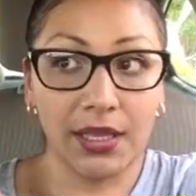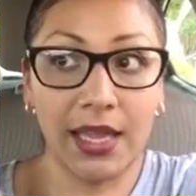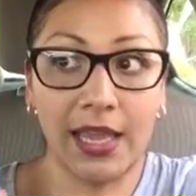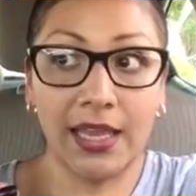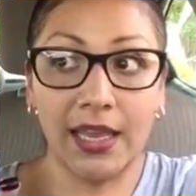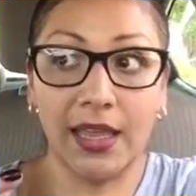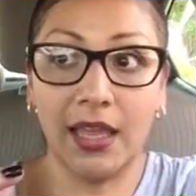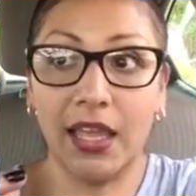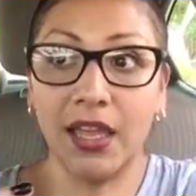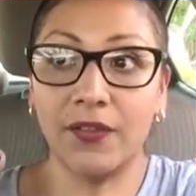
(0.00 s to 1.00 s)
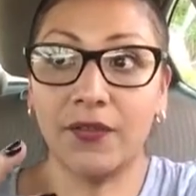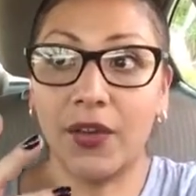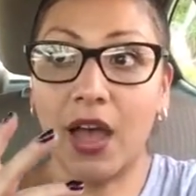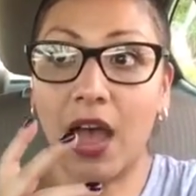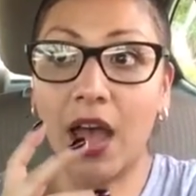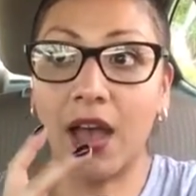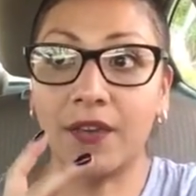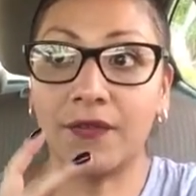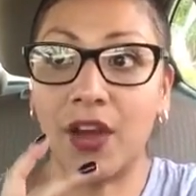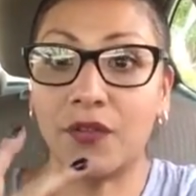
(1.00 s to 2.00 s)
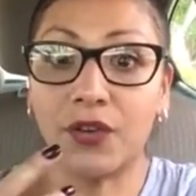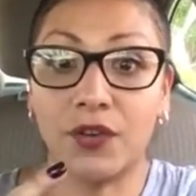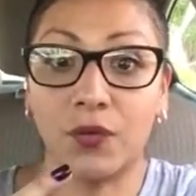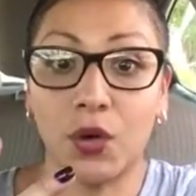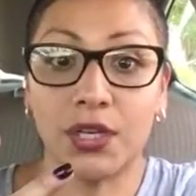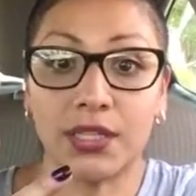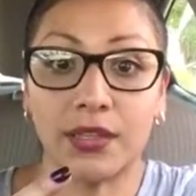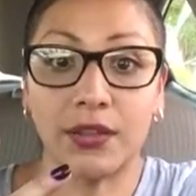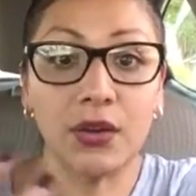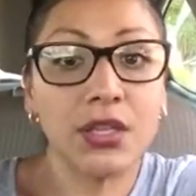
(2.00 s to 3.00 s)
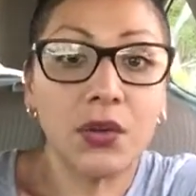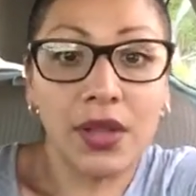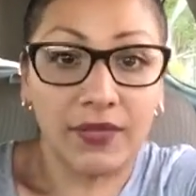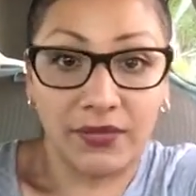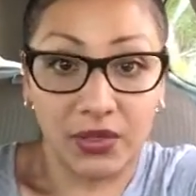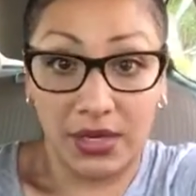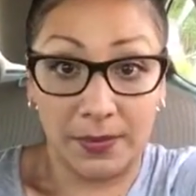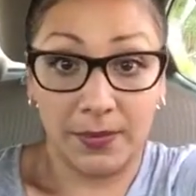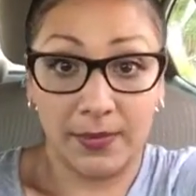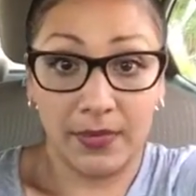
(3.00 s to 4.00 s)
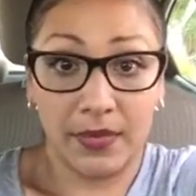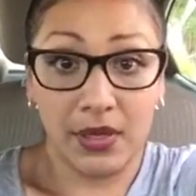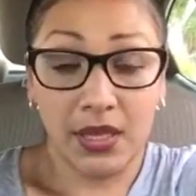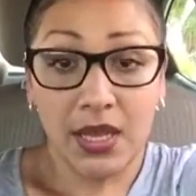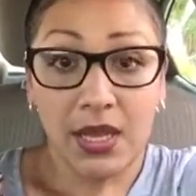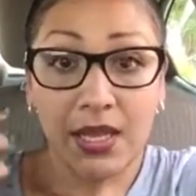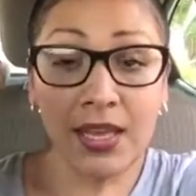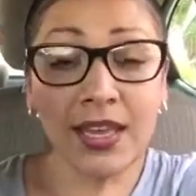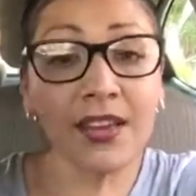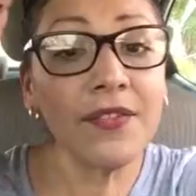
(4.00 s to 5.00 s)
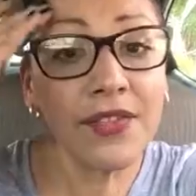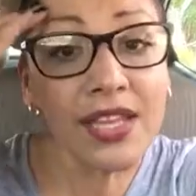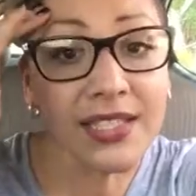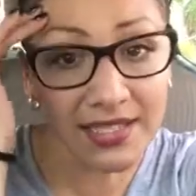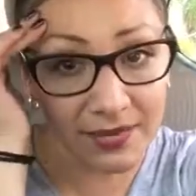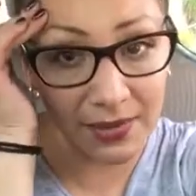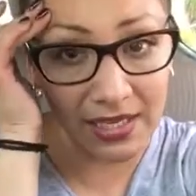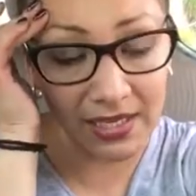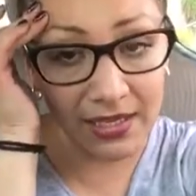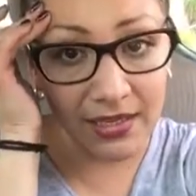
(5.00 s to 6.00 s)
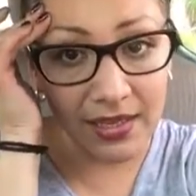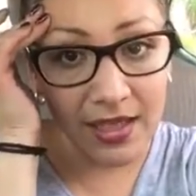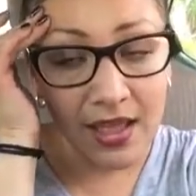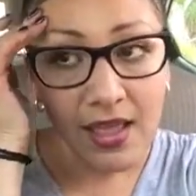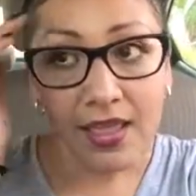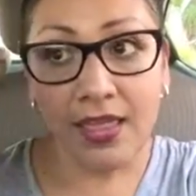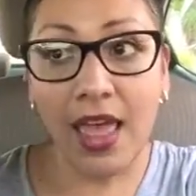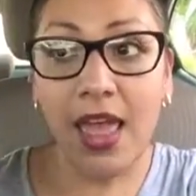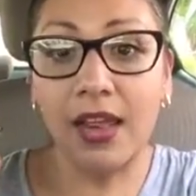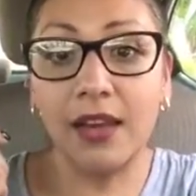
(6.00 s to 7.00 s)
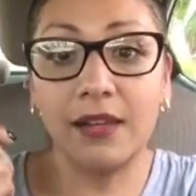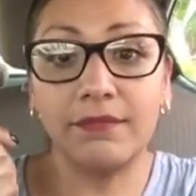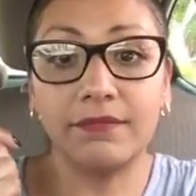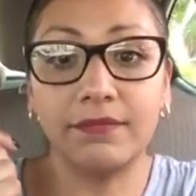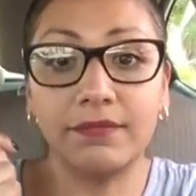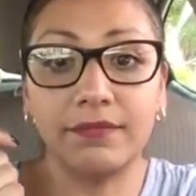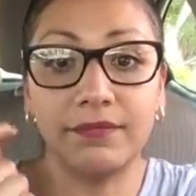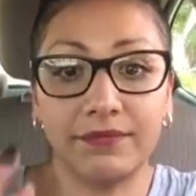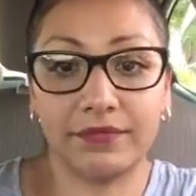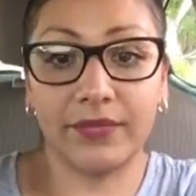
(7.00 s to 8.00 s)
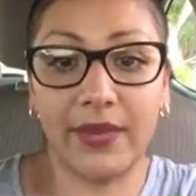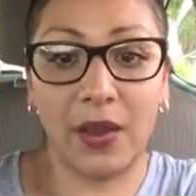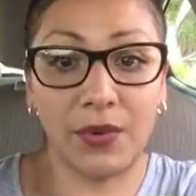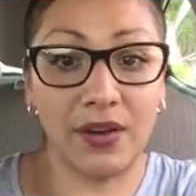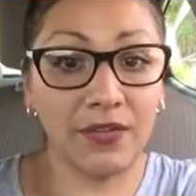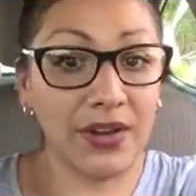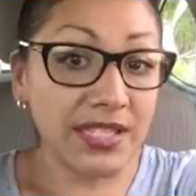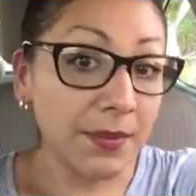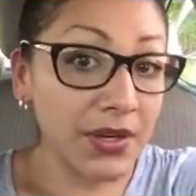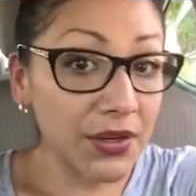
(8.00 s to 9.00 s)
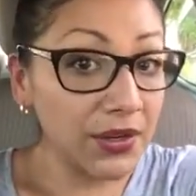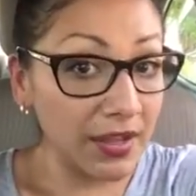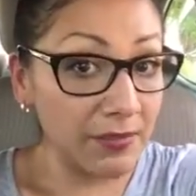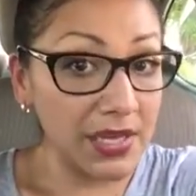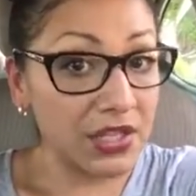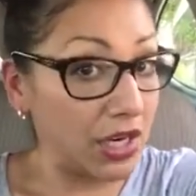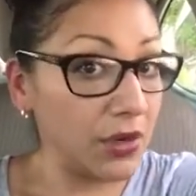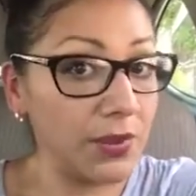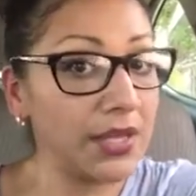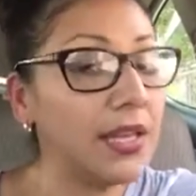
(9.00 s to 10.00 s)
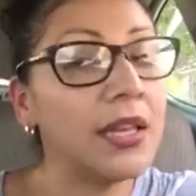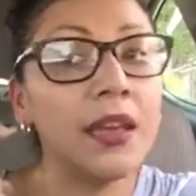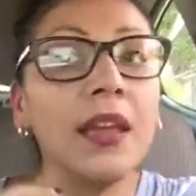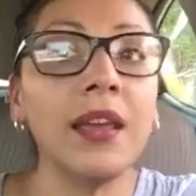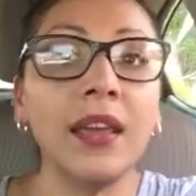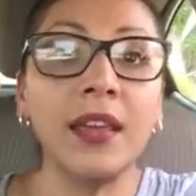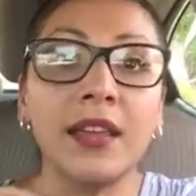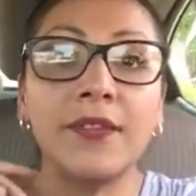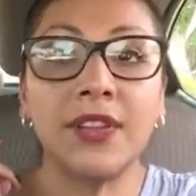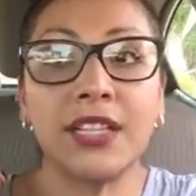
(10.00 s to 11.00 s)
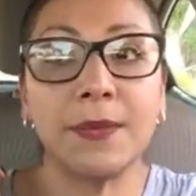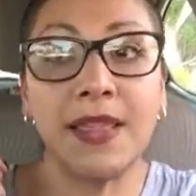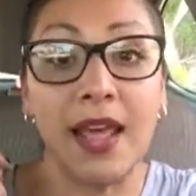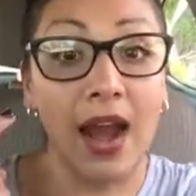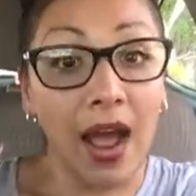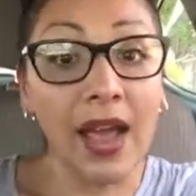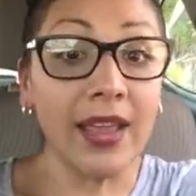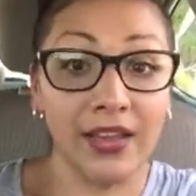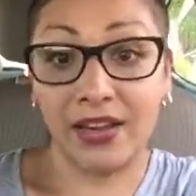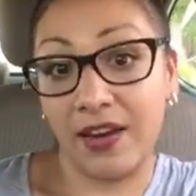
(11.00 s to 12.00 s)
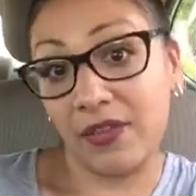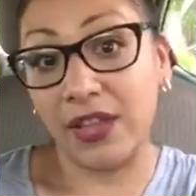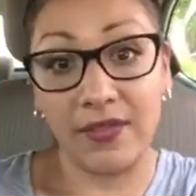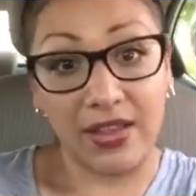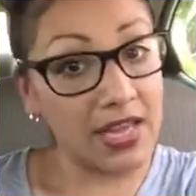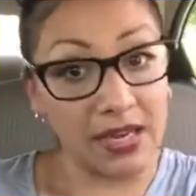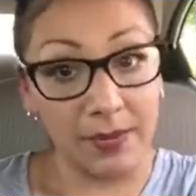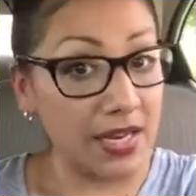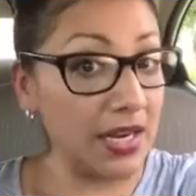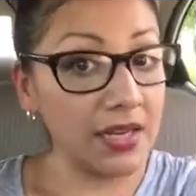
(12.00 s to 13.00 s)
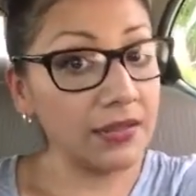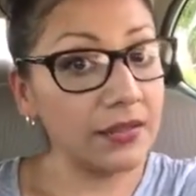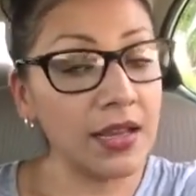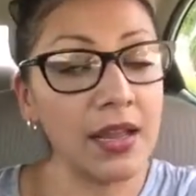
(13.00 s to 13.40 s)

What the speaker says: Like, if I file for divorce, there is no life after him. He convinced me that I would never find somebody to love me genuinely. He convinced me that I could never love anybody.